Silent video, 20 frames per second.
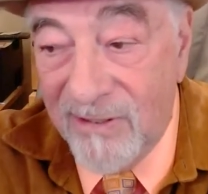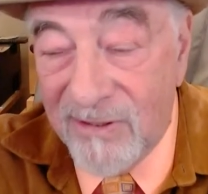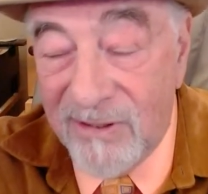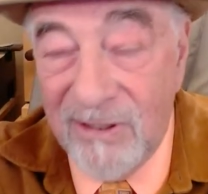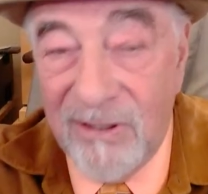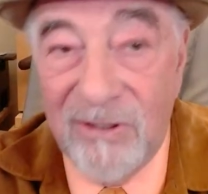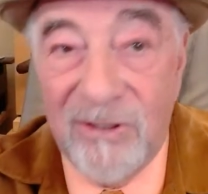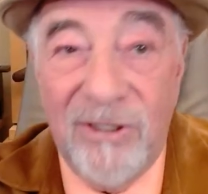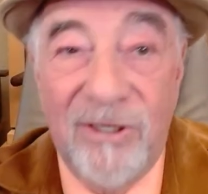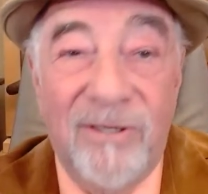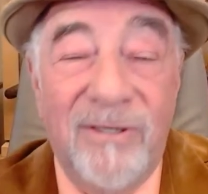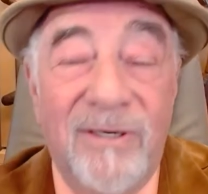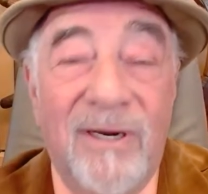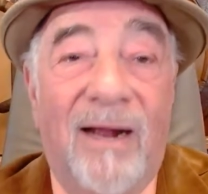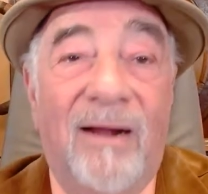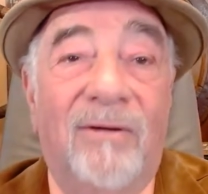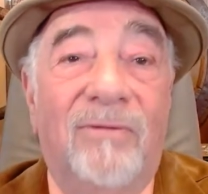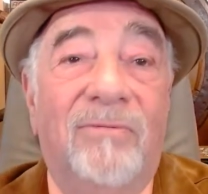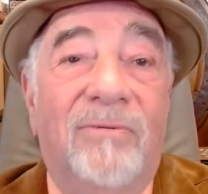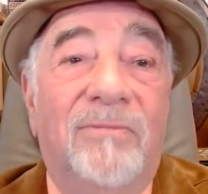is easier
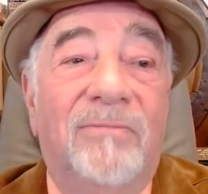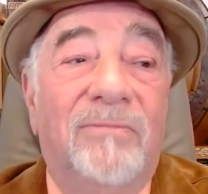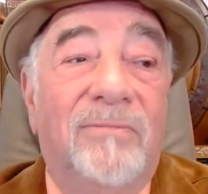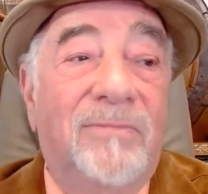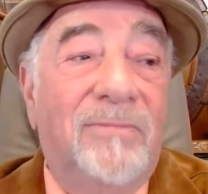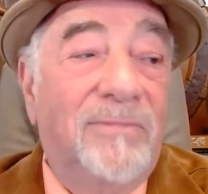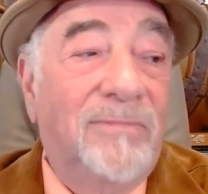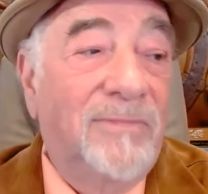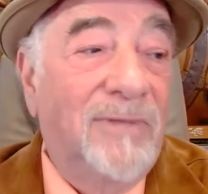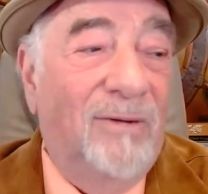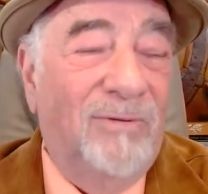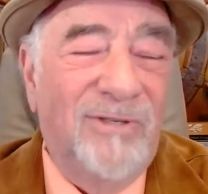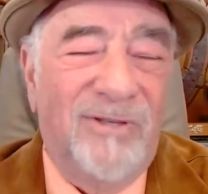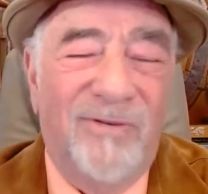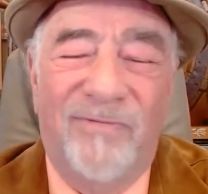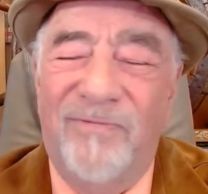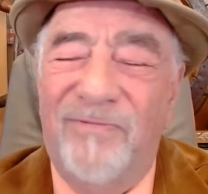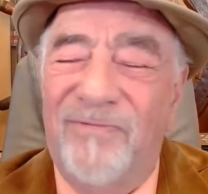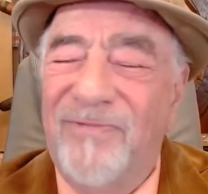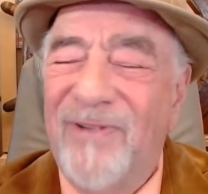now. That was
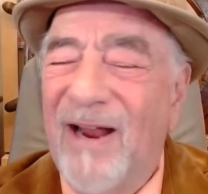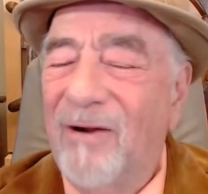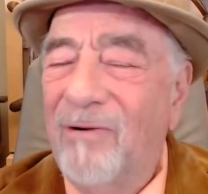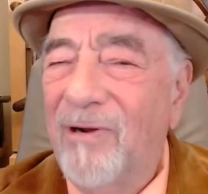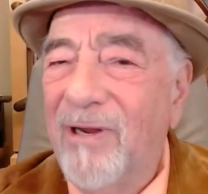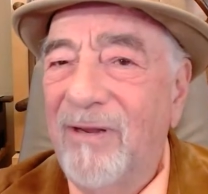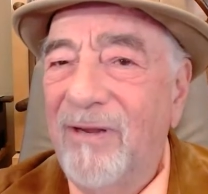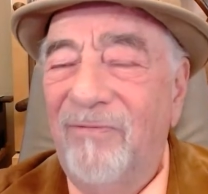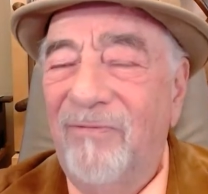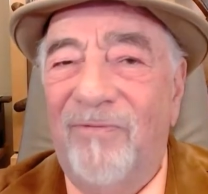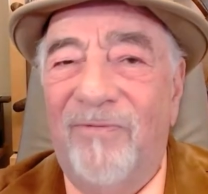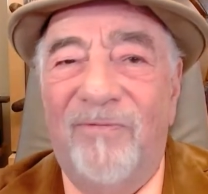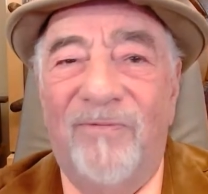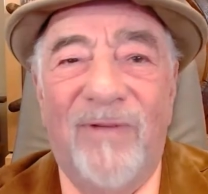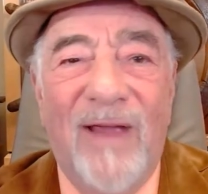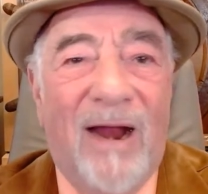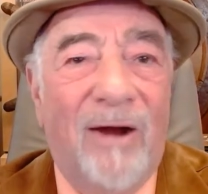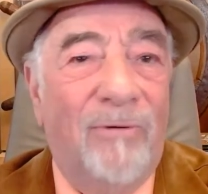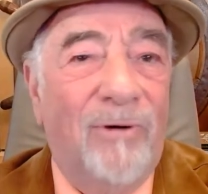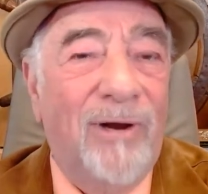a very,
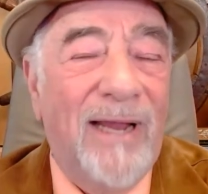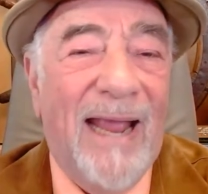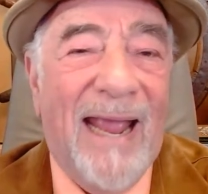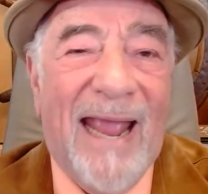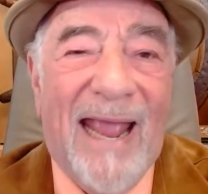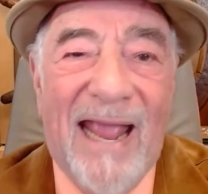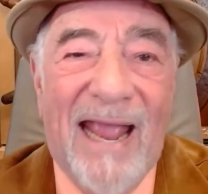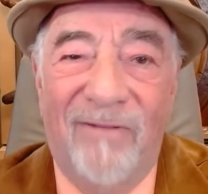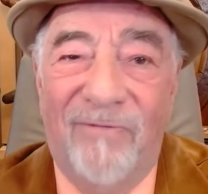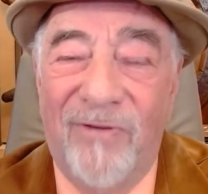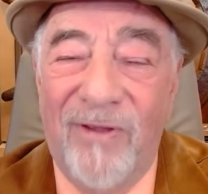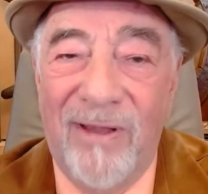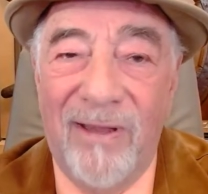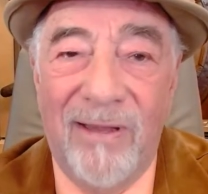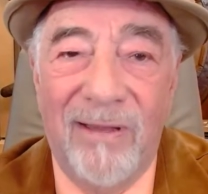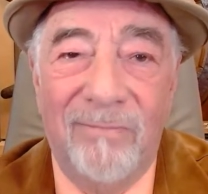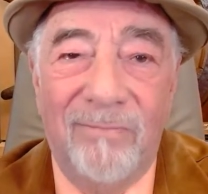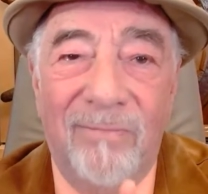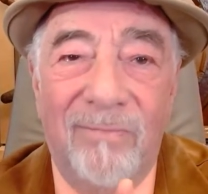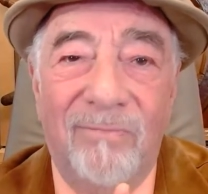very
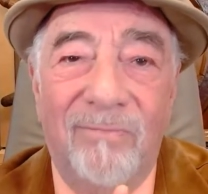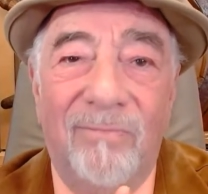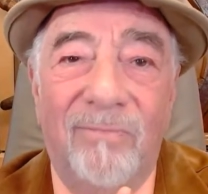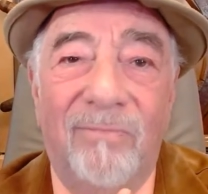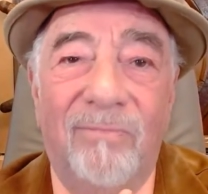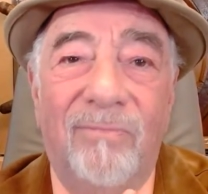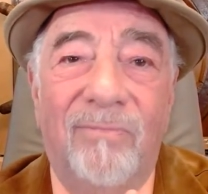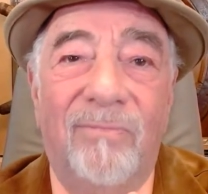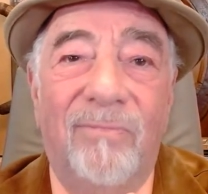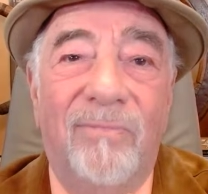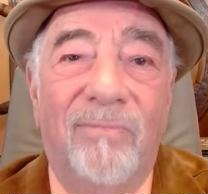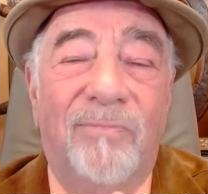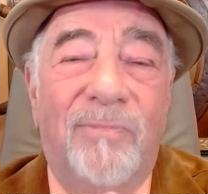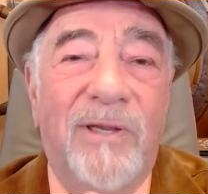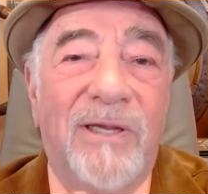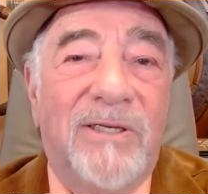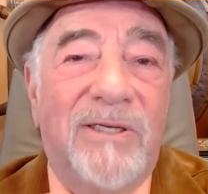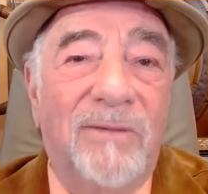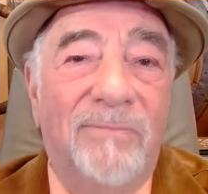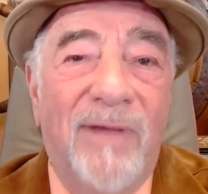heavy
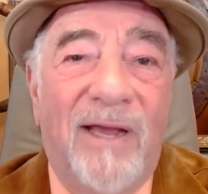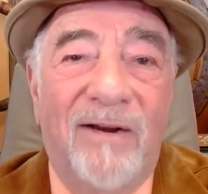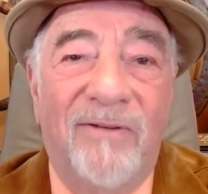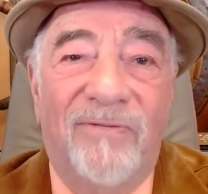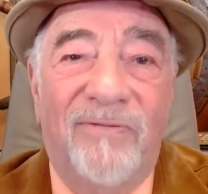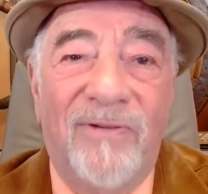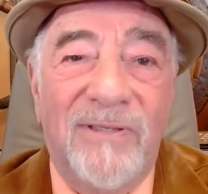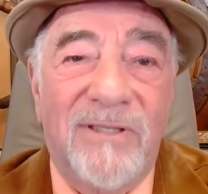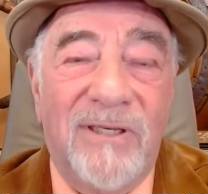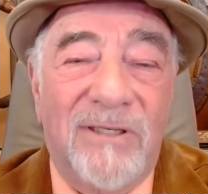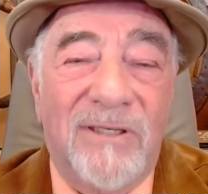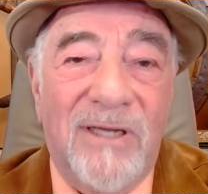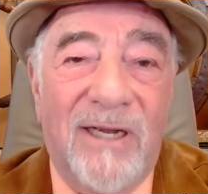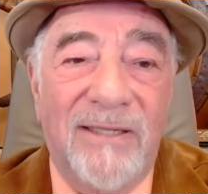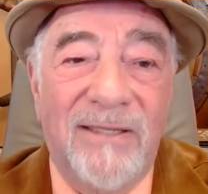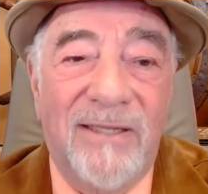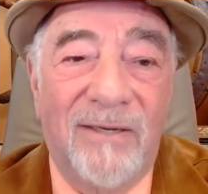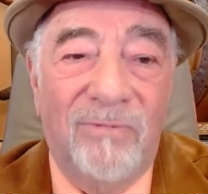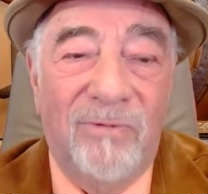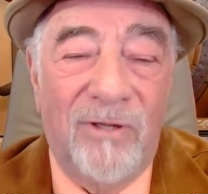piece of metaphysics
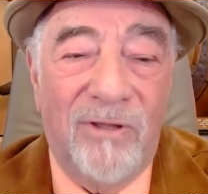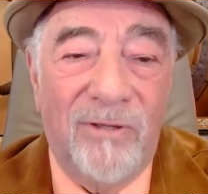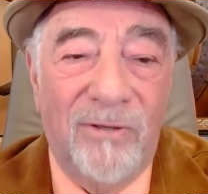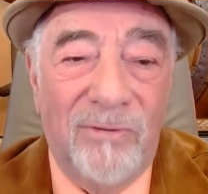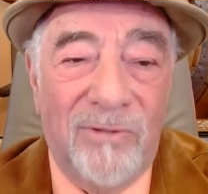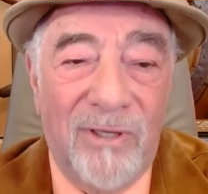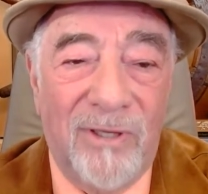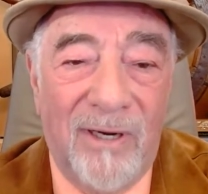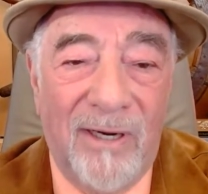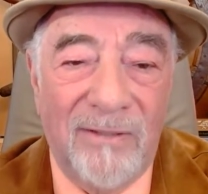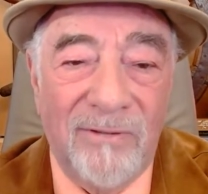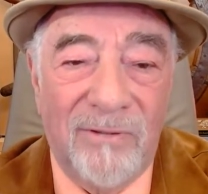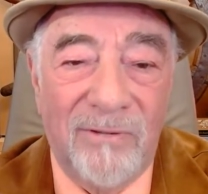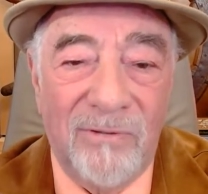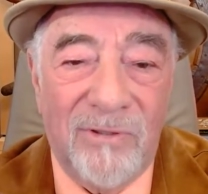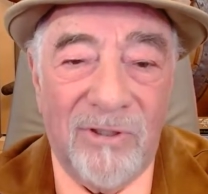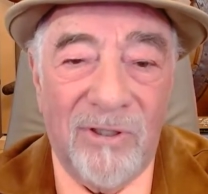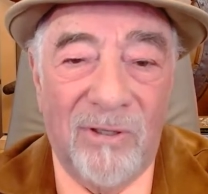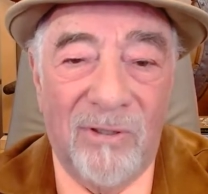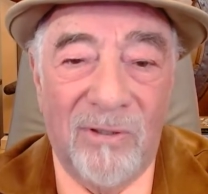I did with you today in
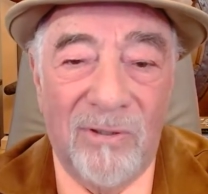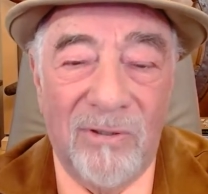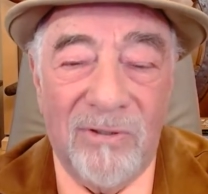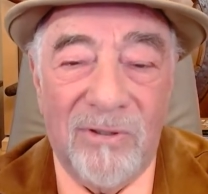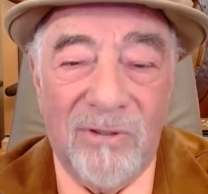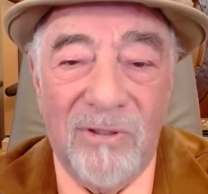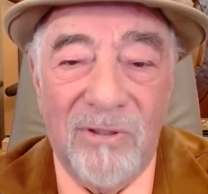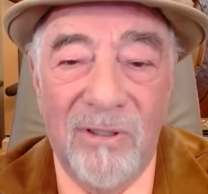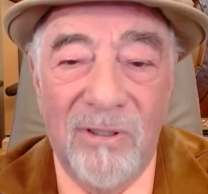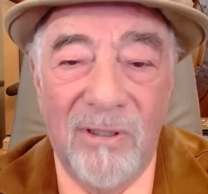Two Souls.